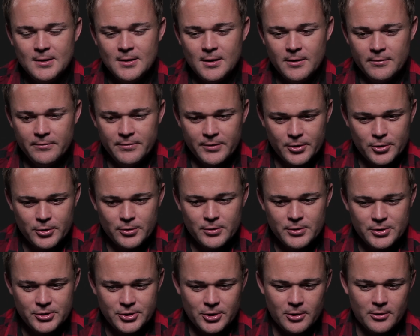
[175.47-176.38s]
of the
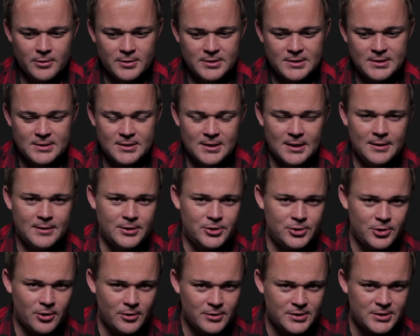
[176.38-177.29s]
current charts and the
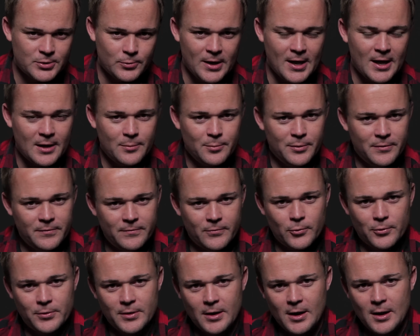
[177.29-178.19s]
charts we had
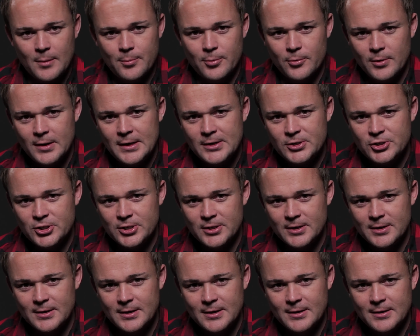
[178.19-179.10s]
before the operation.
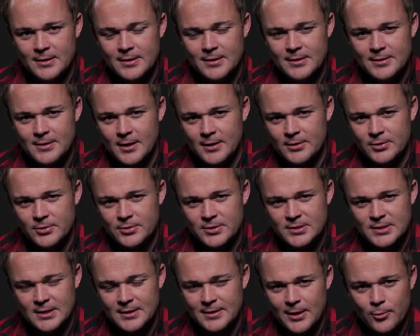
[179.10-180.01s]
And the doctor
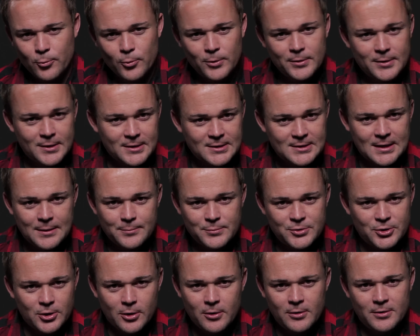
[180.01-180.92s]
said they weren't the same
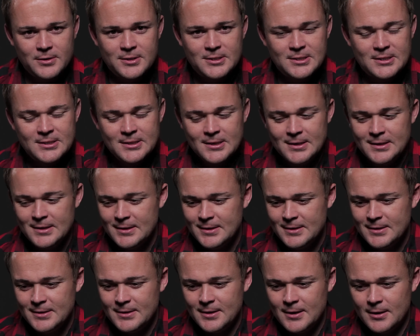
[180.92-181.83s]
charts.
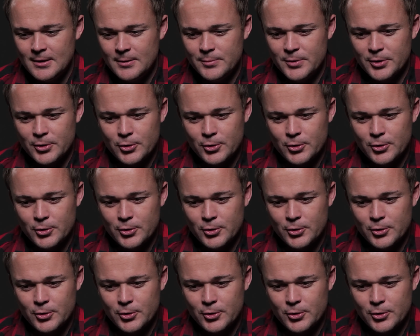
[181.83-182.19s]
Um, the